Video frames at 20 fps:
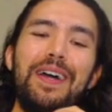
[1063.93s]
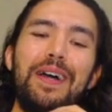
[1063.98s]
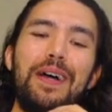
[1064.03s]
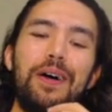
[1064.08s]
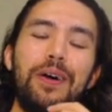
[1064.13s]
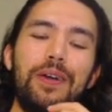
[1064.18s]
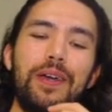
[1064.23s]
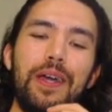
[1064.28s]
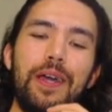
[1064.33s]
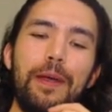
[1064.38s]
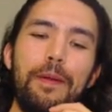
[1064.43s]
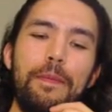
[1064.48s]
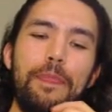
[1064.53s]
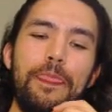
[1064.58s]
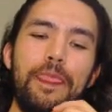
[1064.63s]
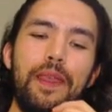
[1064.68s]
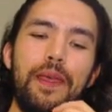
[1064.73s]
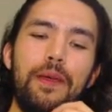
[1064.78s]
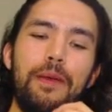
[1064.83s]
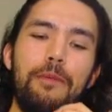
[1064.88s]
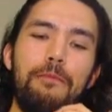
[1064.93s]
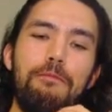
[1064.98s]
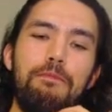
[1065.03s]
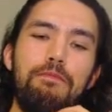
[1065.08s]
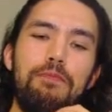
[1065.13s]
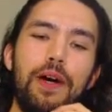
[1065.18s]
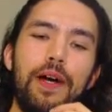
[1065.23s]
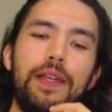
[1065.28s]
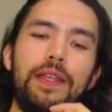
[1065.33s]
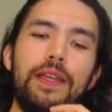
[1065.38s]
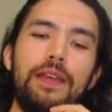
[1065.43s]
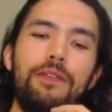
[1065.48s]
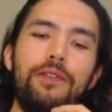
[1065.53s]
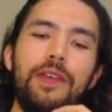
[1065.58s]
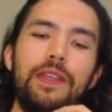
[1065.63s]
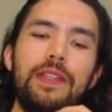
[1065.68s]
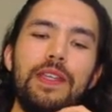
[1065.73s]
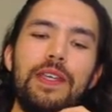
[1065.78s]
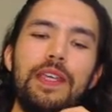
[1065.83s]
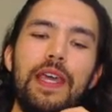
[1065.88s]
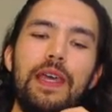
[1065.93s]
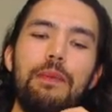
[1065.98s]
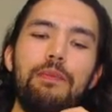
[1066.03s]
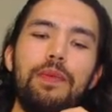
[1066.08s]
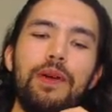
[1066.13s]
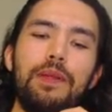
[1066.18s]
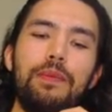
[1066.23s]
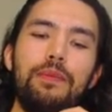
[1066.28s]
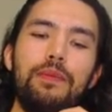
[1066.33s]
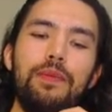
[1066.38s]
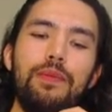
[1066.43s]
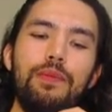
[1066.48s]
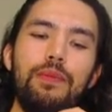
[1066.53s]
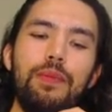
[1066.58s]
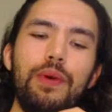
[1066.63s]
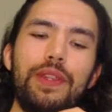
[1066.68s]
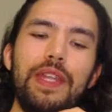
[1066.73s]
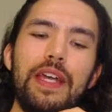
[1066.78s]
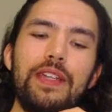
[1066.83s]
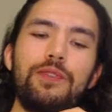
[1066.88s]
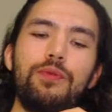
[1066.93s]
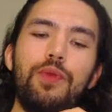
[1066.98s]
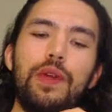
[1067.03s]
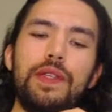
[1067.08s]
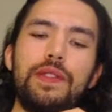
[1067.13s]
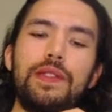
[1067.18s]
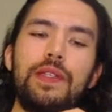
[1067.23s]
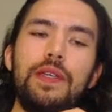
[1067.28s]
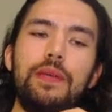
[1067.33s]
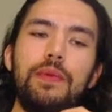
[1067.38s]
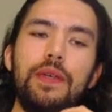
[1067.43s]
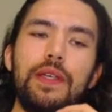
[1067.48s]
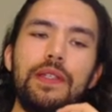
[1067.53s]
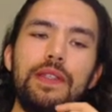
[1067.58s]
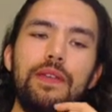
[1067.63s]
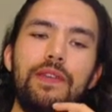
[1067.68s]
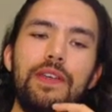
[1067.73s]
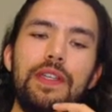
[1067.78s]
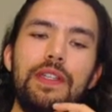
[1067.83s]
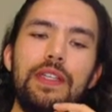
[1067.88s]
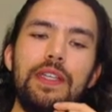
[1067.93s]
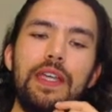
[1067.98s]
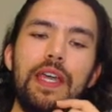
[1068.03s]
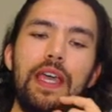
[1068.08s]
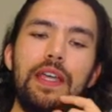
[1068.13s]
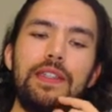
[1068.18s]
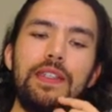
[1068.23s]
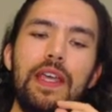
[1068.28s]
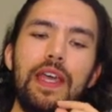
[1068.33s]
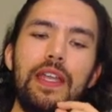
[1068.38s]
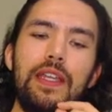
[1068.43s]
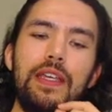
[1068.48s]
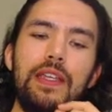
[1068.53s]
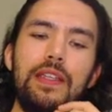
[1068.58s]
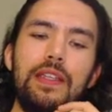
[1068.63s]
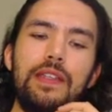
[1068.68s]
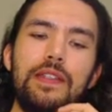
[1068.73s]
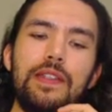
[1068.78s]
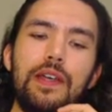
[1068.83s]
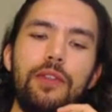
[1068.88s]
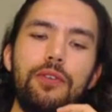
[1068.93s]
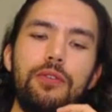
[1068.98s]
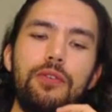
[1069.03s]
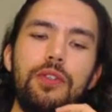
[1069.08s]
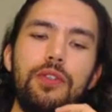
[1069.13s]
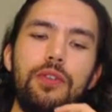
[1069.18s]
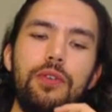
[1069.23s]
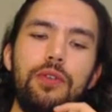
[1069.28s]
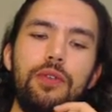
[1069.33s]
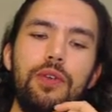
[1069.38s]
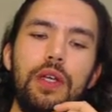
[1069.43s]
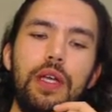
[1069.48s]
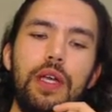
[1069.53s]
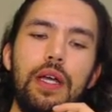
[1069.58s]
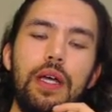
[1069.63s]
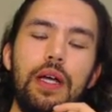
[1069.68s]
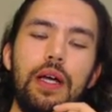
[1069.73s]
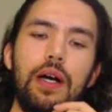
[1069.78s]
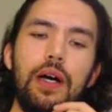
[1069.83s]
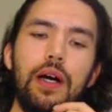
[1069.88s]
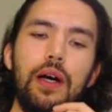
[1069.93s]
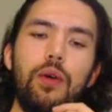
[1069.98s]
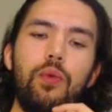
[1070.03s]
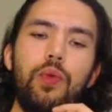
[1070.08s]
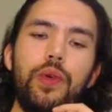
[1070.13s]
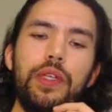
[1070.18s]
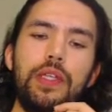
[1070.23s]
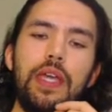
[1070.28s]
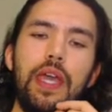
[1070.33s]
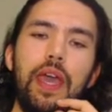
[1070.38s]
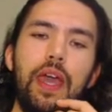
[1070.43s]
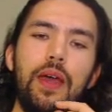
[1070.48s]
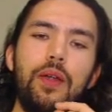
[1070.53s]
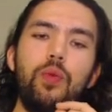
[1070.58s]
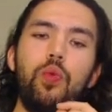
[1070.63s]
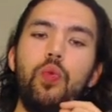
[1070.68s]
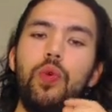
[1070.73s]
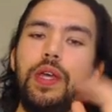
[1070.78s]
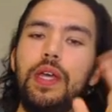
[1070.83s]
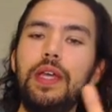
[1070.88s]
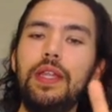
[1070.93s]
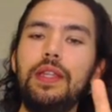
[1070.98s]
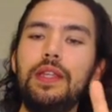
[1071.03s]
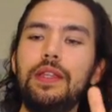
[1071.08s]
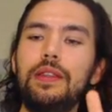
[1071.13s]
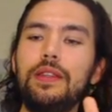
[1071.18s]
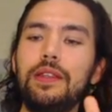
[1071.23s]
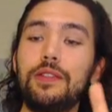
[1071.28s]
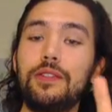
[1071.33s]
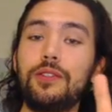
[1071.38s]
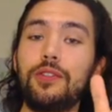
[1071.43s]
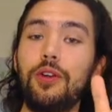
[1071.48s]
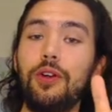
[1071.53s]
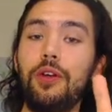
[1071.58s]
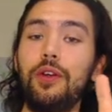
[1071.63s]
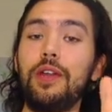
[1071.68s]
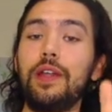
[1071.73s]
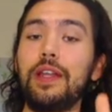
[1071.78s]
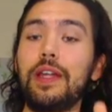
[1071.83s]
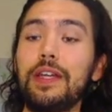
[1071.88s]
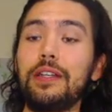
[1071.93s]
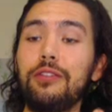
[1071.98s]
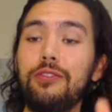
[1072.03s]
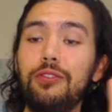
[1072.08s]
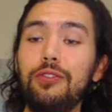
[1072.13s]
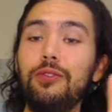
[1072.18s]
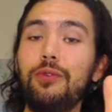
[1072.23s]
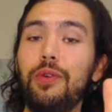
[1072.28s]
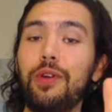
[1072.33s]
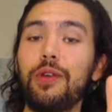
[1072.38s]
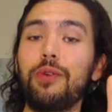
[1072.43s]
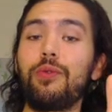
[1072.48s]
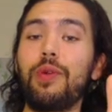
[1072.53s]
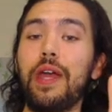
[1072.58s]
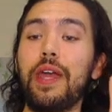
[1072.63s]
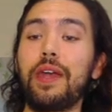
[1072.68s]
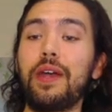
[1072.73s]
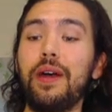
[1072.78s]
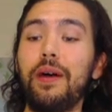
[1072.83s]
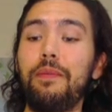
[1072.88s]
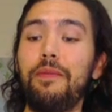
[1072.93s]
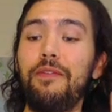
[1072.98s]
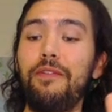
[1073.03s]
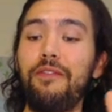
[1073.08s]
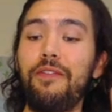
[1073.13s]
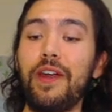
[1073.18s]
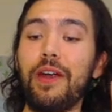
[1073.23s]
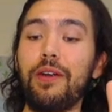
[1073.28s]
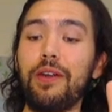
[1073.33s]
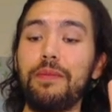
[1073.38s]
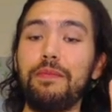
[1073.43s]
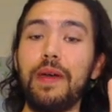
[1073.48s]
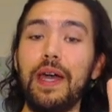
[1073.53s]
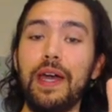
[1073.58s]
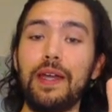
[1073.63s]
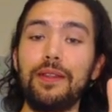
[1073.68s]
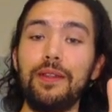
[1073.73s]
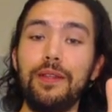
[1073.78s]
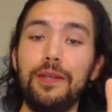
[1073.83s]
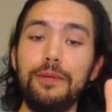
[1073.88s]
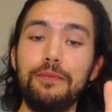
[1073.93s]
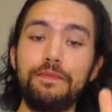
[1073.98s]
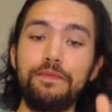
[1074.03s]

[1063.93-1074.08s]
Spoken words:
Okay. But if he but that's risky, because if he negates any of these other two, we can't win in this turn, and I do want to rank up very badly.